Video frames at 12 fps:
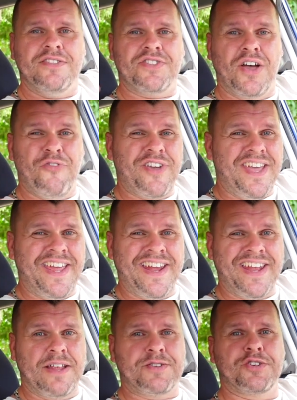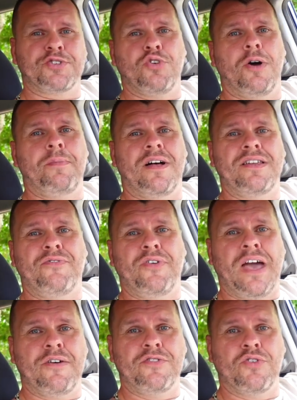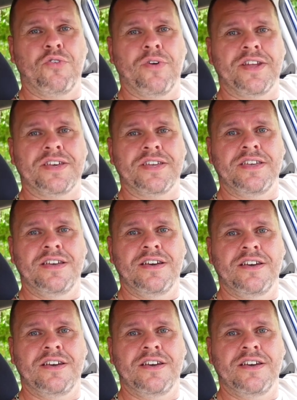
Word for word: Don't forget to hit that subscribe button if you haven't already.